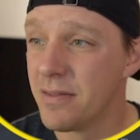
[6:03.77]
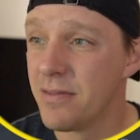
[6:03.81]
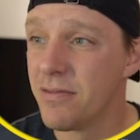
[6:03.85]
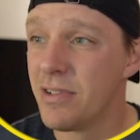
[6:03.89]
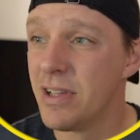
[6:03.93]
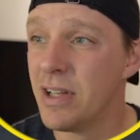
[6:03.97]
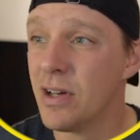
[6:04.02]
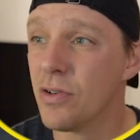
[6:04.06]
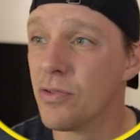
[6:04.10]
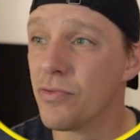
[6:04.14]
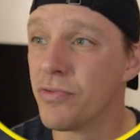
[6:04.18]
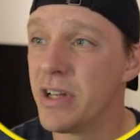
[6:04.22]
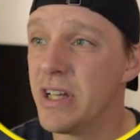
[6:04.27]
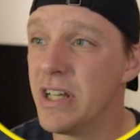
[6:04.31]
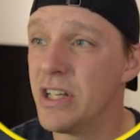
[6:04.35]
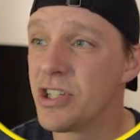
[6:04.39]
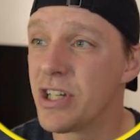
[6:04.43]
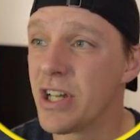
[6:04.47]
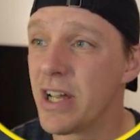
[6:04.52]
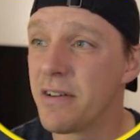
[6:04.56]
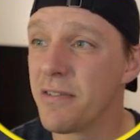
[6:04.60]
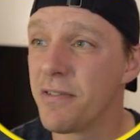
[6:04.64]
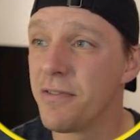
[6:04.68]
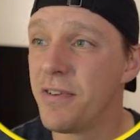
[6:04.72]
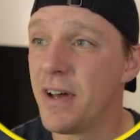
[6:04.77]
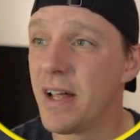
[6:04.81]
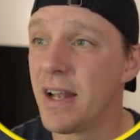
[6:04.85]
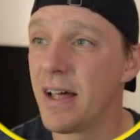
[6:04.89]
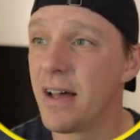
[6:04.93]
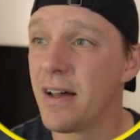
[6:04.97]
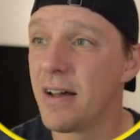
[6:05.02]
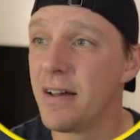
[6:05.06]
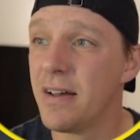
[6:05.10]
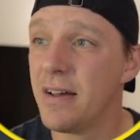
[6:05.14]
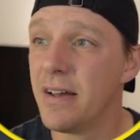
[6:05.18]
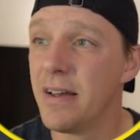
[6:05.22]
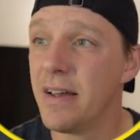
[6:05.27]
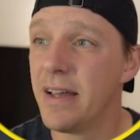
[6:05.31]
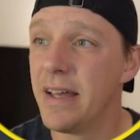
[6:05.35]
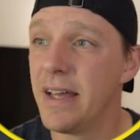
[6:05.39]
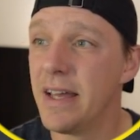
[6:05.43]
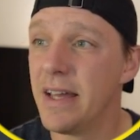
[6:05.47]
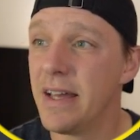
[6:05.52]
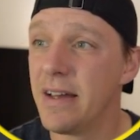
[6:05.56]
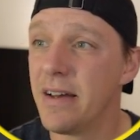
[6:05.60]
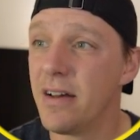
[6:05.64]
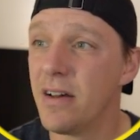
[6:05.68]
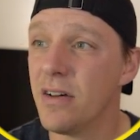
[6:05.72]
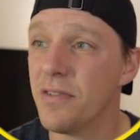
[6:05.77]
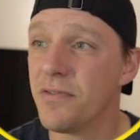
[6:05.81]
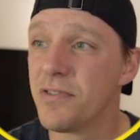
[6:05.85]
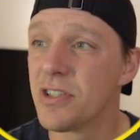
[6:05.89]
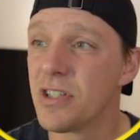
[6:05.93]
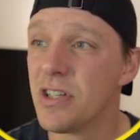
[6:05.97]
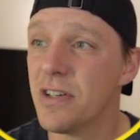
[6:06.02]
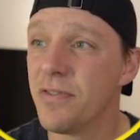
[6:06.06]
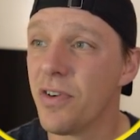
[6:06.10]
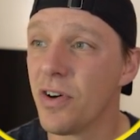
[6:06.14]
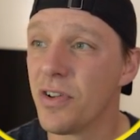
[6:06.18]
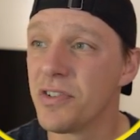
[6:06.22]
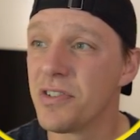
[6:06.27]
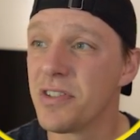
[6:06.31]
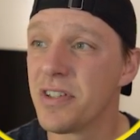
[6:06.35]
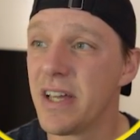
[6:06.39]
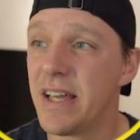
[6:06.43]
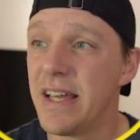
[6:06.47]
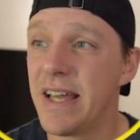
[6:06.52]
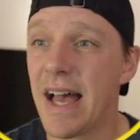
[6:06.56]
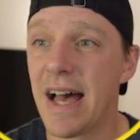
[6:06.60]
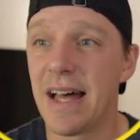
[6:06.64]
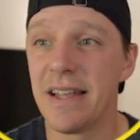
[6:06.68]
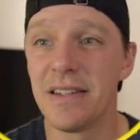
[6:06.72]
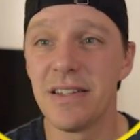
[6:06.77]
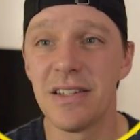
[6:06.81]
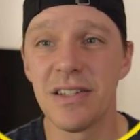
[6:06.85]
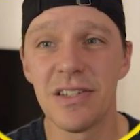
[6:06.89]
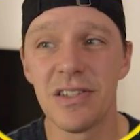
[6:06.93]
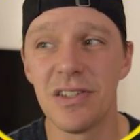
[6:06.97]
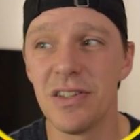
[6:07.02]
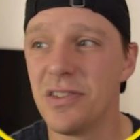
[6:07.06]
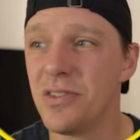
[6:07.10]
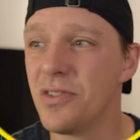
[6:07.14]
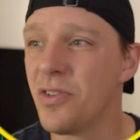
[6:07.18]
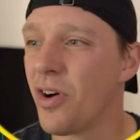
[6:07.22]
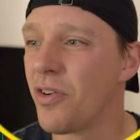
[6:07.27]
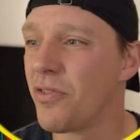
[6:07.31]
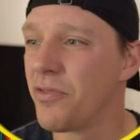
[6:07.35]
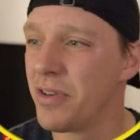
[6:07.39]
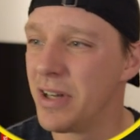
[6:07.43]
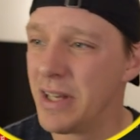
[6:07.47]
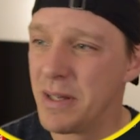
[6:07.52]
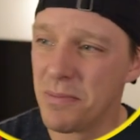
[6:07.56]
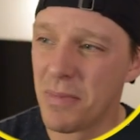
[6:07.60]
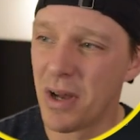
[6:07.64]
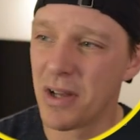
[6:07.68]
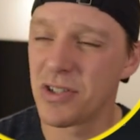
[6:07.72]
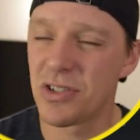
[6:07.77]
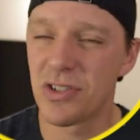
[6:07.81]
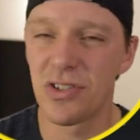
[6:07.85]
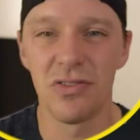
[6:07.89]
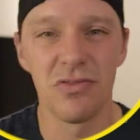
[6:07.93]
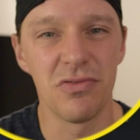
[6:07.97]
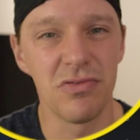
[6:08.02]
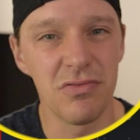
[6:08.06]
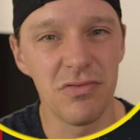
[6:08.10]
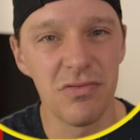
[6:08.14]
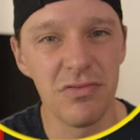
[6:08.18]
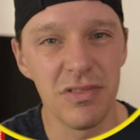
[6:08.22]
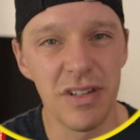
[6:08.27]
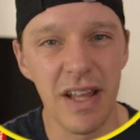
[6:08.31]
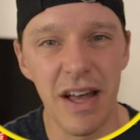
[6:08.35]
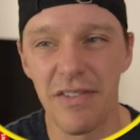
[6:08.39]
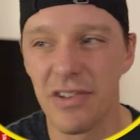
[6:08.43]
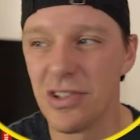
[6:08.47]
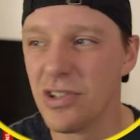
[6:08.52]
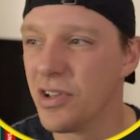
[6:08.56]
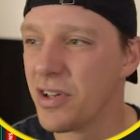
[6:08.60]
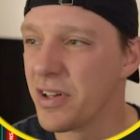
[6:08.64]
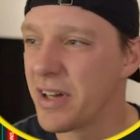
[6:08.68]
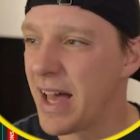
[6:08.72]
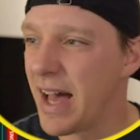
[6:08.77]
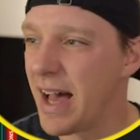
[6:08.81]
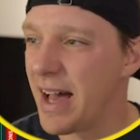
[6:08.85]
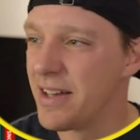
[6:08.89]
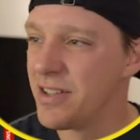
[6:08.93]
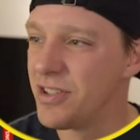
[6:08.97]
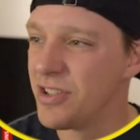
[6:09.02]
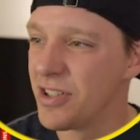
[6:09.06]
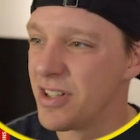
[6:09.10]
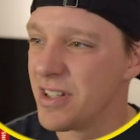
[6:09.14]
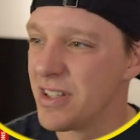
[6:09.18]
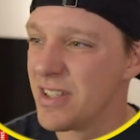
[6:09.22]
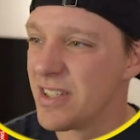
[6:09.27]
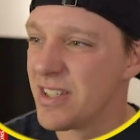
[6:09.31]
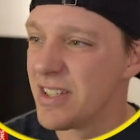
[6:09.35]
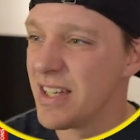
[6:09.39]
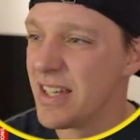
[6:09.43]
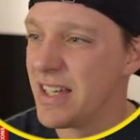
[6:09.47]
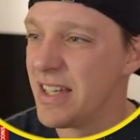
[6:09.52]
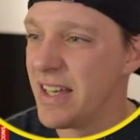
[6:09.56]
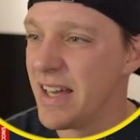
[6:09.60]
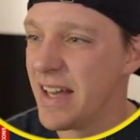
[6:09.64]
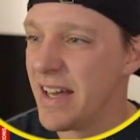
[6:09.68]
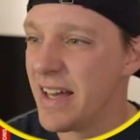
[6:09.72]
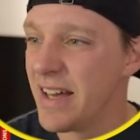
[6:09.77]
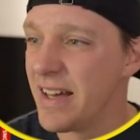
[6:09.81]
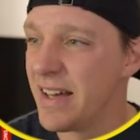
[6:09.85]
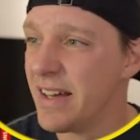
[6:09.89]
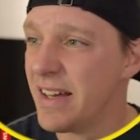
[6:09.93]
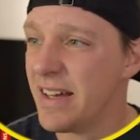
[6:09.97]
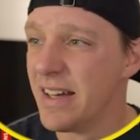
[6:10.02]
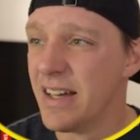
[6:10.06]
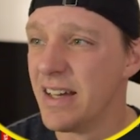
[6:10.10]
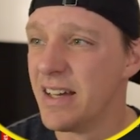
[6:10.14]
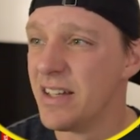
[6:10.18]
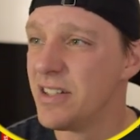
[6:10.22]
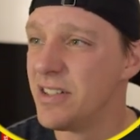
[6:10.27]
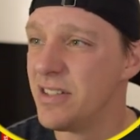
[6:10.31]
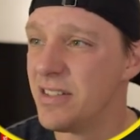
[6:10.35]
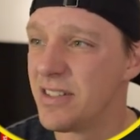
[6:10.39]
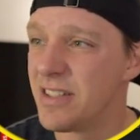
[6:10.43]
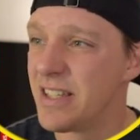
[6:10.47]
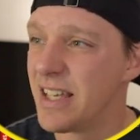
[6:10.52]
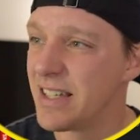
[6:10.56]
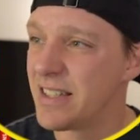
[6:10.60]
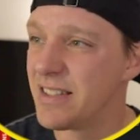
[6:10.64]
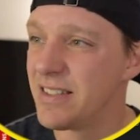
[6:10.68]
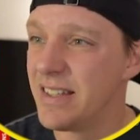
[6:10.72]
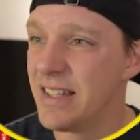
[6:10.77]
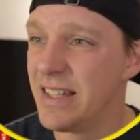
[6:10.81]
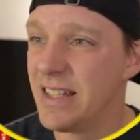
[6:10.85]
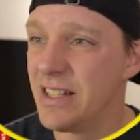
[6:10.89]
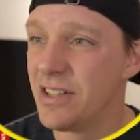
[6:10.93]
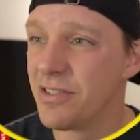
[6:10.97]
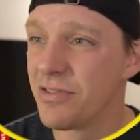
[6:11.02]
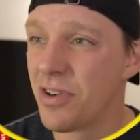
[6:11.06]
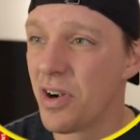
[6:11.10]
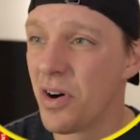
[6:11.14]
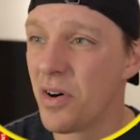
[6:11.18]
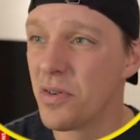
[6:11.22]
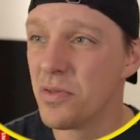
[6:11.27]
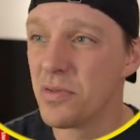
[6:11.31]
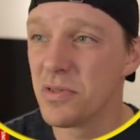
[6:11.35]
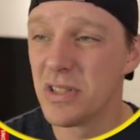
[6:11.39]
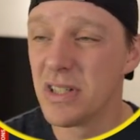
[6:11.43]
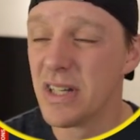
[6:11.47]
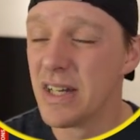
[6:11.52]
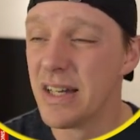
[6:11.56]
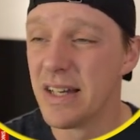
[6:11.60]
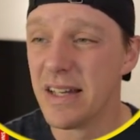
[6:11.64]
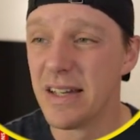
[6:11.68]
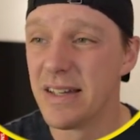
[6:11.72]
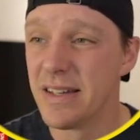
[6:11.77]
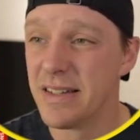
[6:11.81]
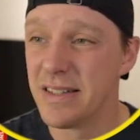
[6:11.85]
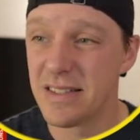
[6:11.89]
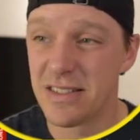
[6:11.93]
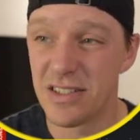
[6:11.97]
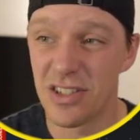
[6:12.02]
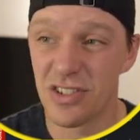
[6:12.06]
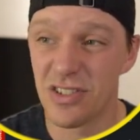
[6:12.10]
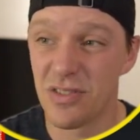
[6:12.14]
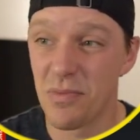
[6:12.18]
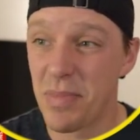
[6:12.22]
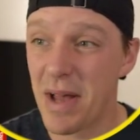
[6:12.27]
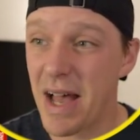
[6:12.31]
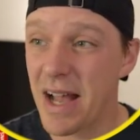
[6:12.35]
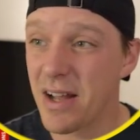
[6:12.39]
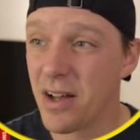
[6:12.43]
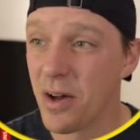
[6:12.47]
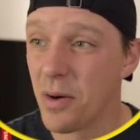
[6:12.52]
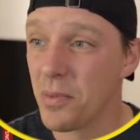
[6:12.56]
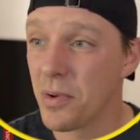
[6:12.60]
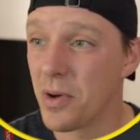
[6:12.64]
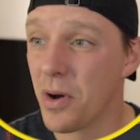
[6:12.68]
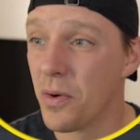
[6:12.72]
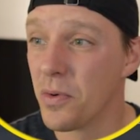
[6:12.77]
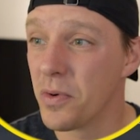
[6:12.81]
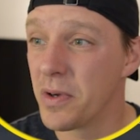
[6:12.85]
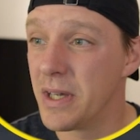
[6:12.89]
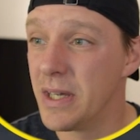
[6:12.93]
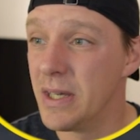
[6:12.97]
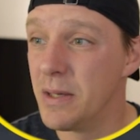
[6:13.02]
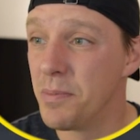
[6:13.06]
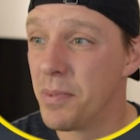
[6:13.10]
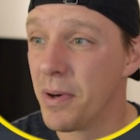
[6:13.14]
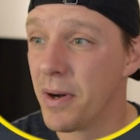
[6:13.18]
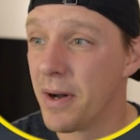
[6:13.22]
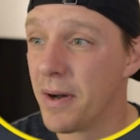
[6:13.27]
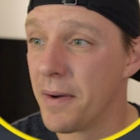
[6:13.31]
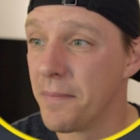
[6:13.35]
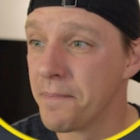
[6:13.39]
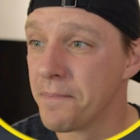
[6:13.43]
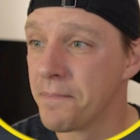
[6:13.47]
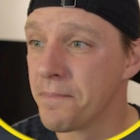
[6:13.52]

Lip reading: Little regen fella here of Sivonte Anderson. Not really much to have a look at, as you can see here. 16-year-old. He's just a backup goalkeeper.